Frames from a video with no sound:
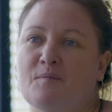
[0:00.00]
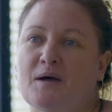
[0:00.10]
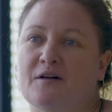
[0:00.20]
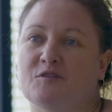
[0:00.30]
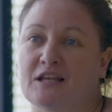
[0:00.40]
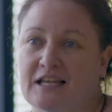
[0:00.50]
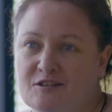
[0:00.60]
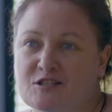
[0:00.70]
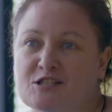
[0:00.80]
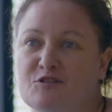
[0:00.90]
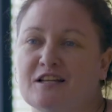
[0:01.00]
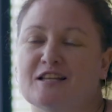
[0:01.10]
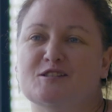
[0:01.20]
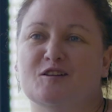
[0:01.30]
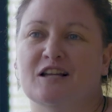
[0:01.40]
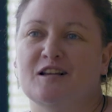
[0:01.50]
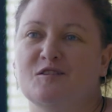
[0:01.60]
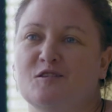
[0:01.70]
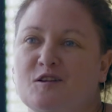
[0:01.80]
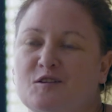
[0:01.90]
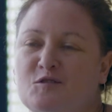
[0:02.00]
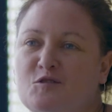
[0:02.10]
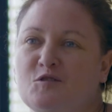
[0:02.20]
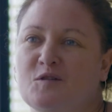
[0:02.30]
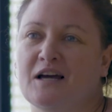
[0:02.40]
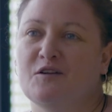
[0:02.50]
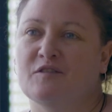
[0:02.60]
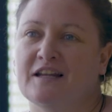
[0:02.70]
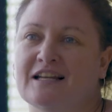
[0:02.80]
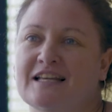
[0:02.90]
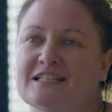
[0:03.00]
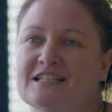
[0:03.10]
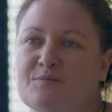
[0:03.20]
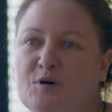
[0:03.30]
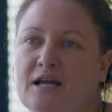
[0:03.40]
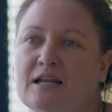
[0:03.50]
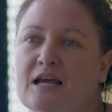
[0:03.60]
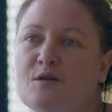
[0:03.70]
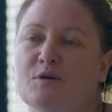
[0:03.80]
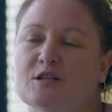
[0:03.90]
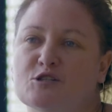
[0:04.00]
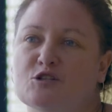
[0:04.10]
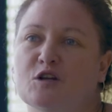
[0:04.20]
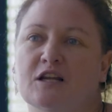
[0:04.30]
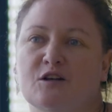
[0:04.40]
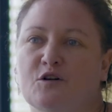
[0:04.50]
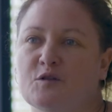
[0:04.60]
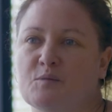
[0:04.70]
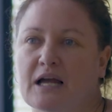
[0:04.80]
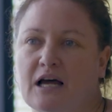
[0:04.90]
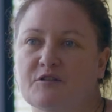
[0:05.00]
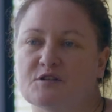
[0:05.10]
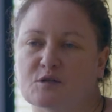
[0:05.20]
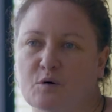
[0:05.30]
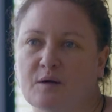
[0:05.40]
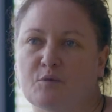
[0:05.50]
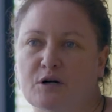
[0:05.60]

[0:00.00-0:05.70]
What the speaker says: about the industry. They certainly knew of Lendlease as a brand name, but certainly not in the Macarthur Square